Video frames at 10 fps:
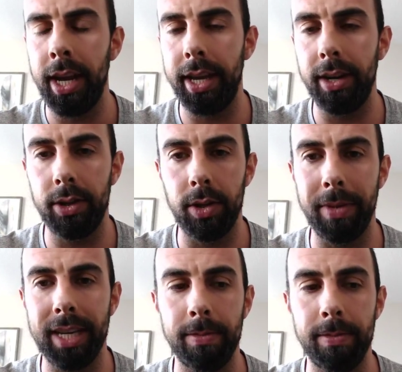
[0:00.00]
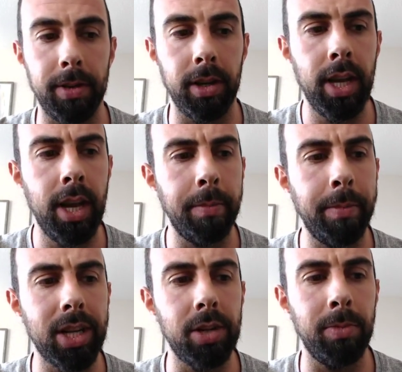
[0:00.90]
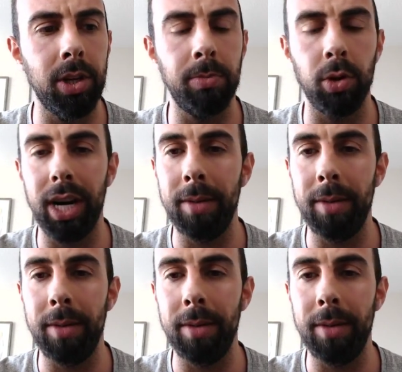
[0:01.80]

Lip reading: It also makes people much, much more